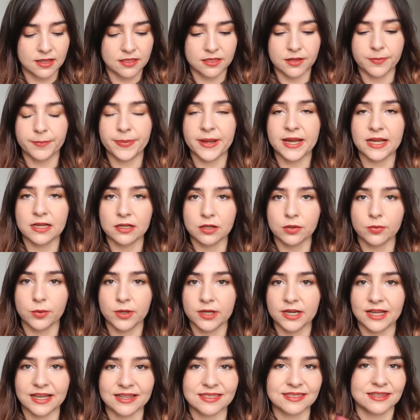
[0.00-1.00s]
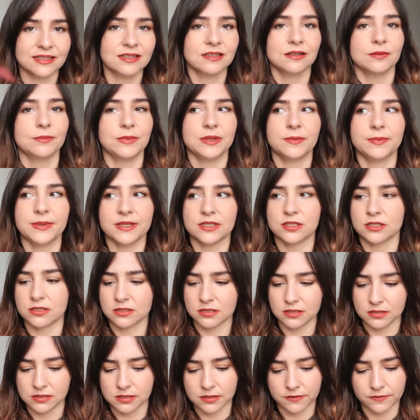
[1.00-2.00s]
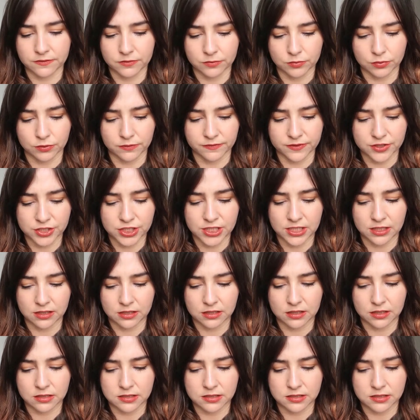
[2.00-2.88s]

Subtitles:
The pink one, I think maybe I just need to give it more of a shake.